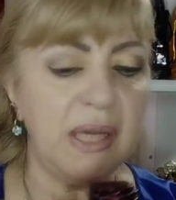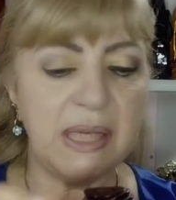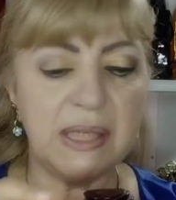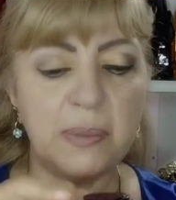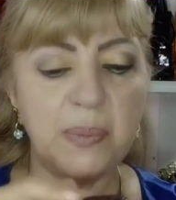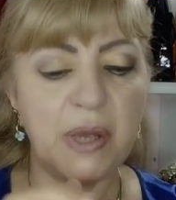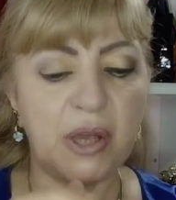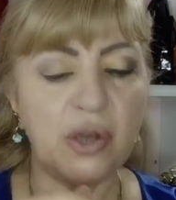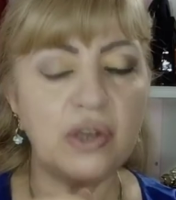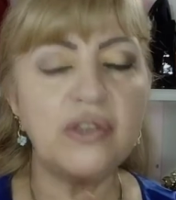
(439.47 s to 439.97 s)

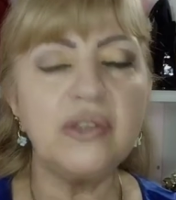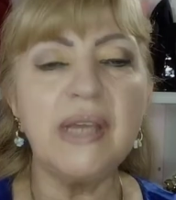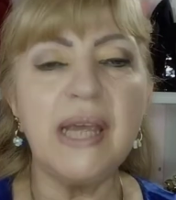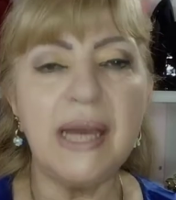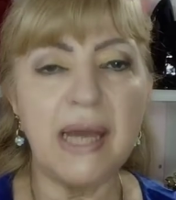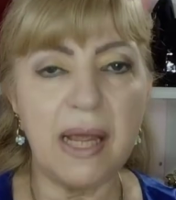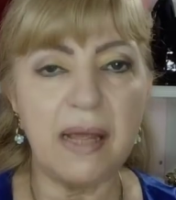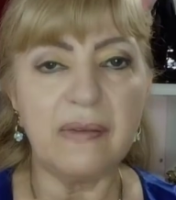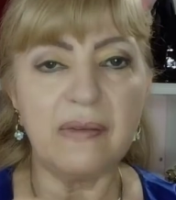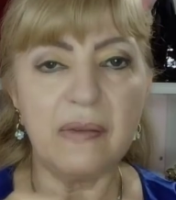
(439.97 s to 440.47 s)
it's because
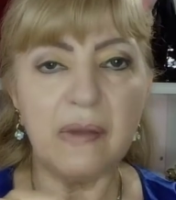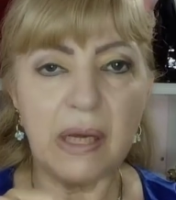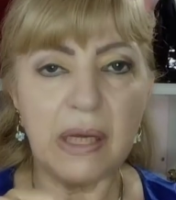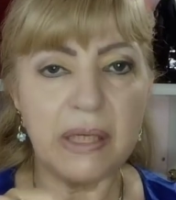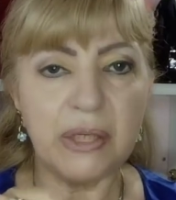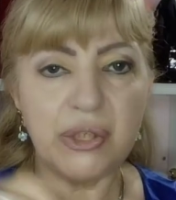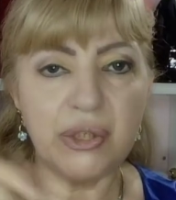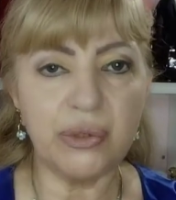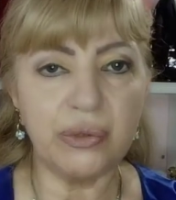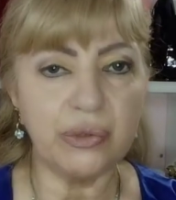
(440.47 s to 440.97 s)
it is
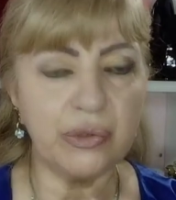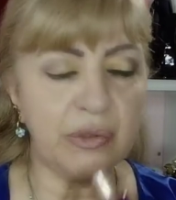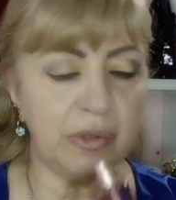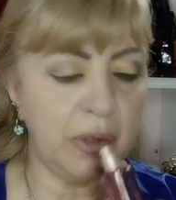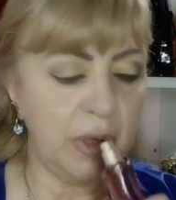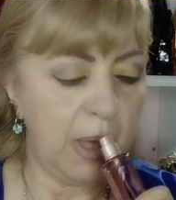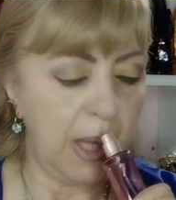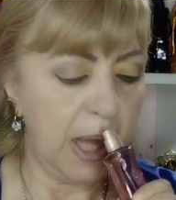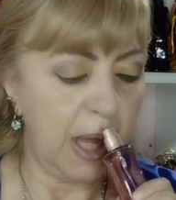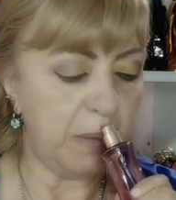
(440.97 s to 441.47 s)
delicious
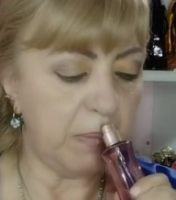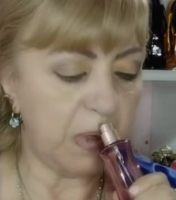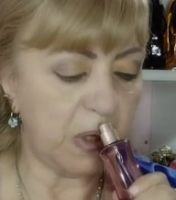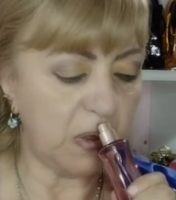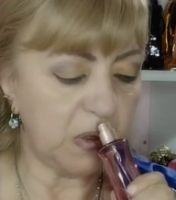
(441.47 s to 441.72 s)
and